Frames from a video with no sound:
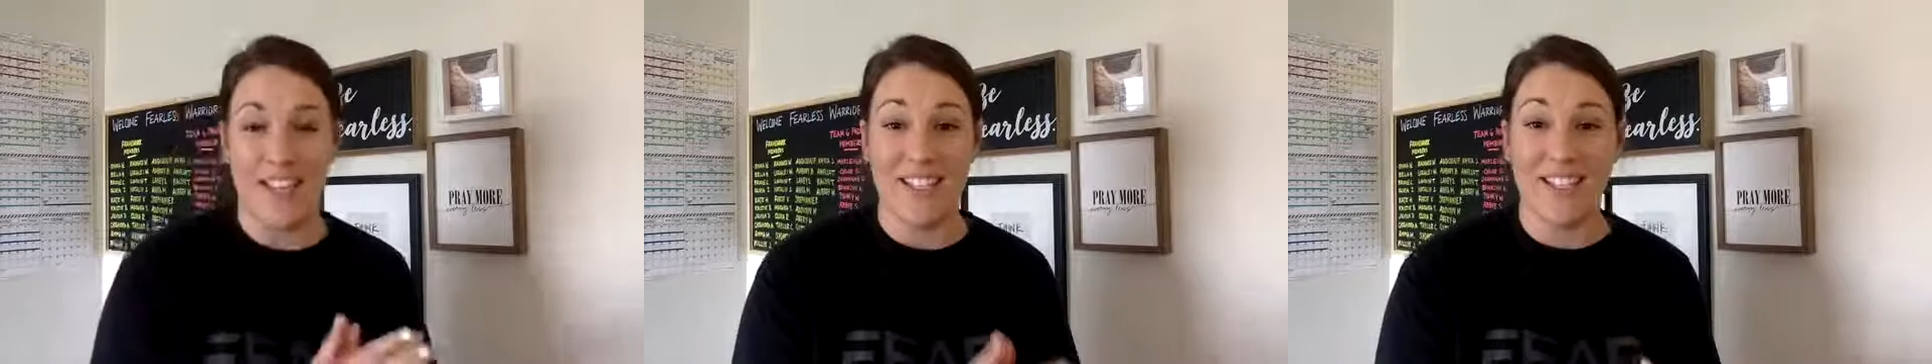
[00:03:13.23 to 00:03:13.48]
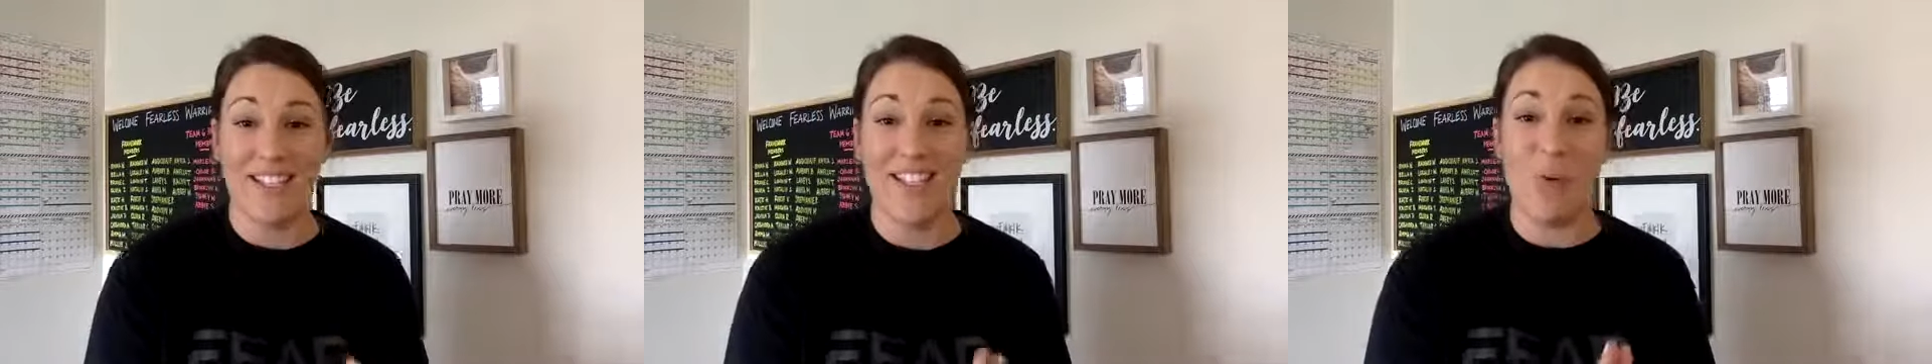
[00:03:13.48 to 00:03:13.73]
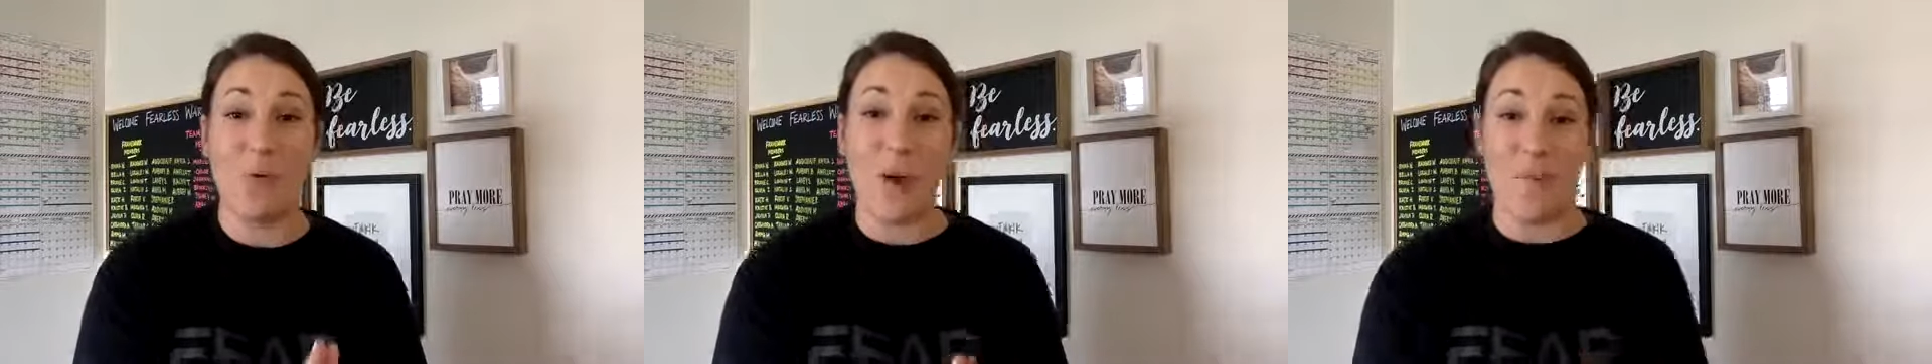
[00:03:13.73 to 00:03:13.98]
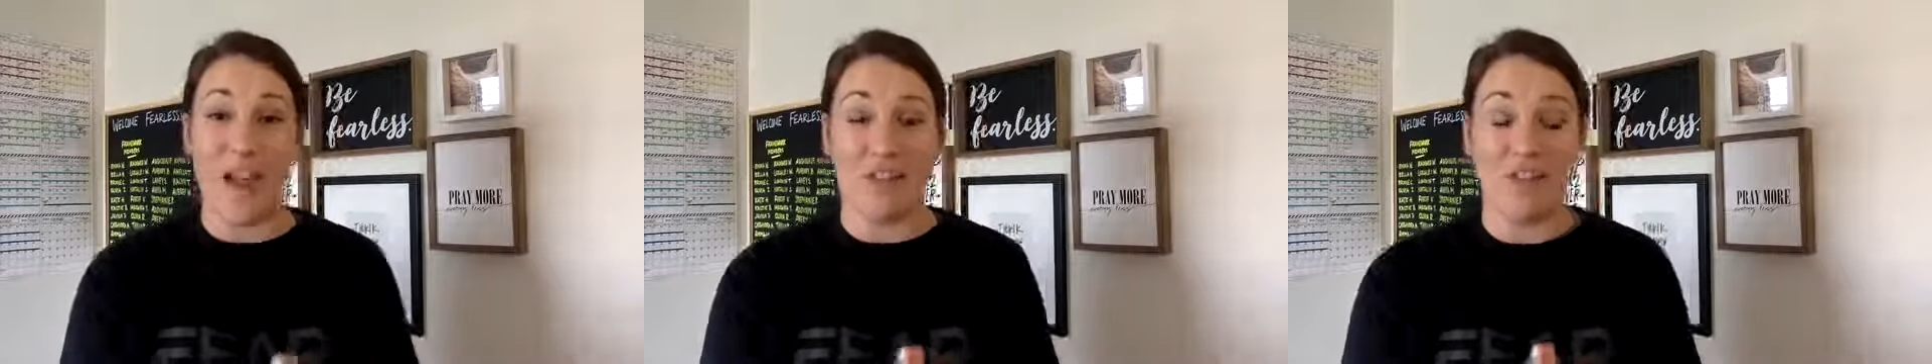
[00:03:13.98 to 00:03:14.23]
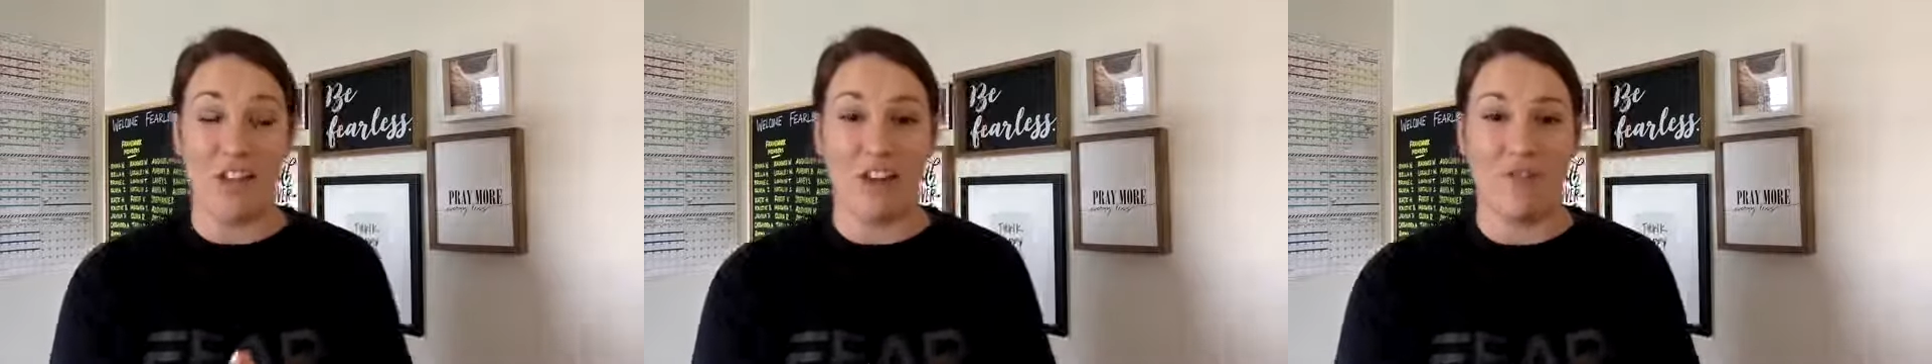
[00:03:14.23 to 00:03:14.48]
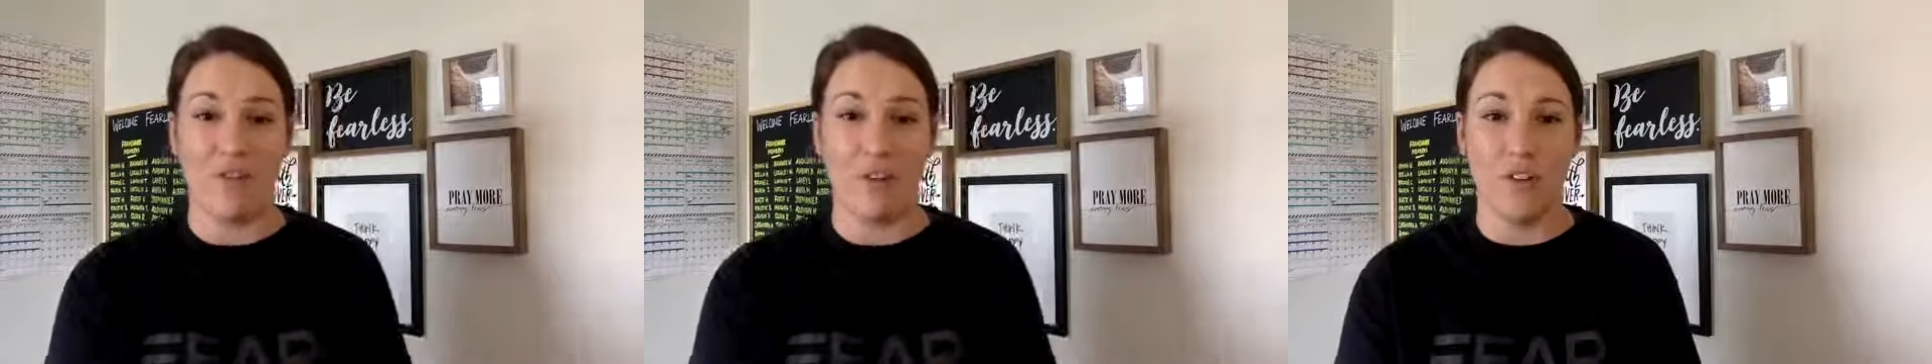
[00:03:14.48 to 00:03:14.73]
and see what magic
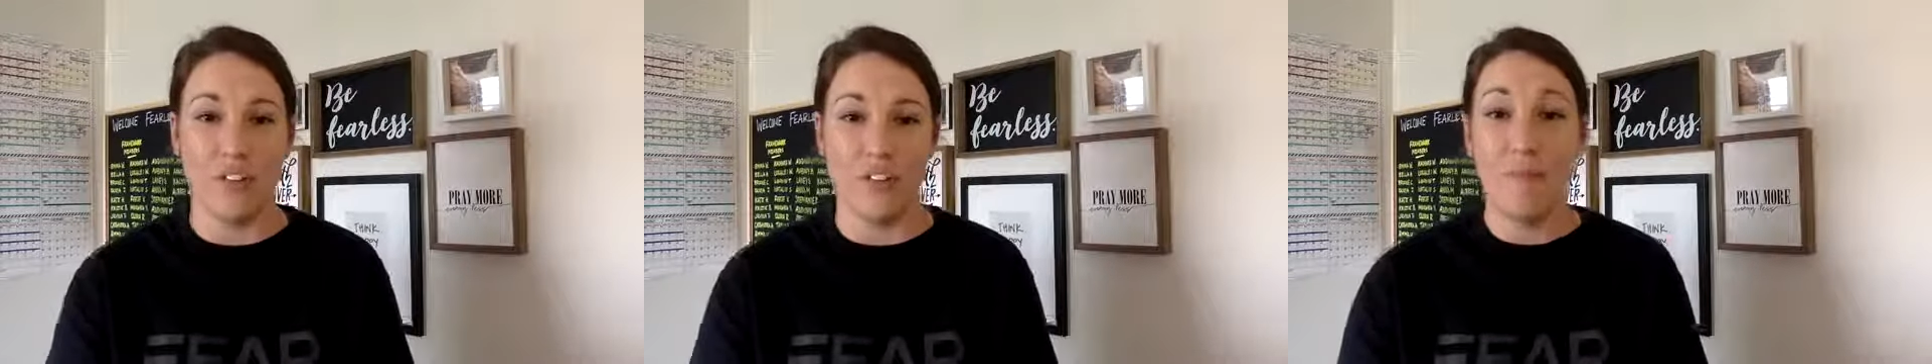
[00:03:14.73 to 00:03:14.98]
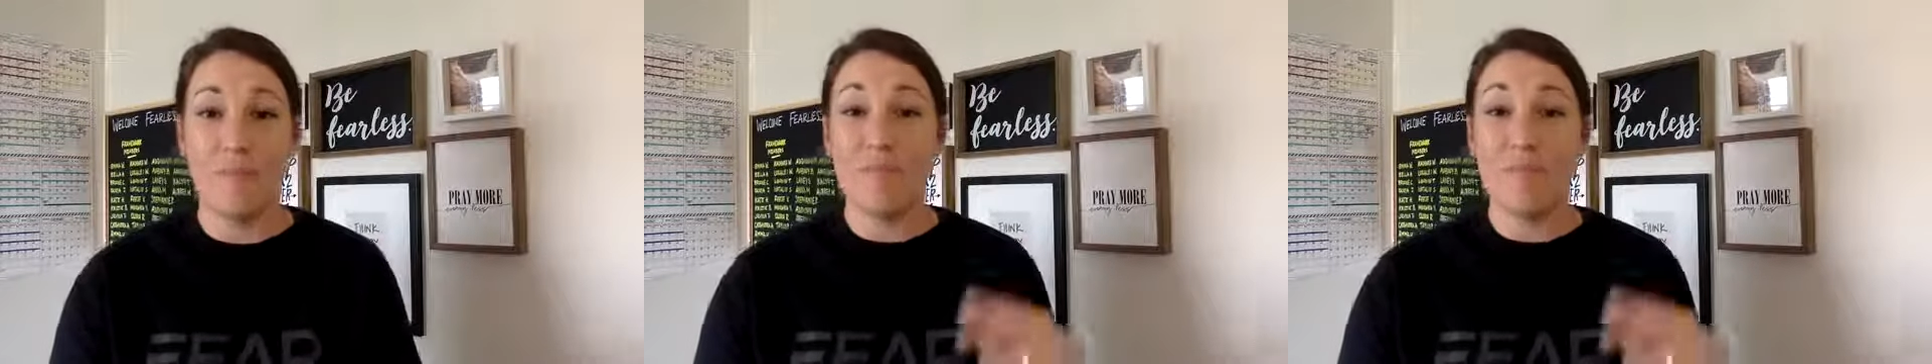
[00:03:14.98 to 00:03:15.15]
unfolds.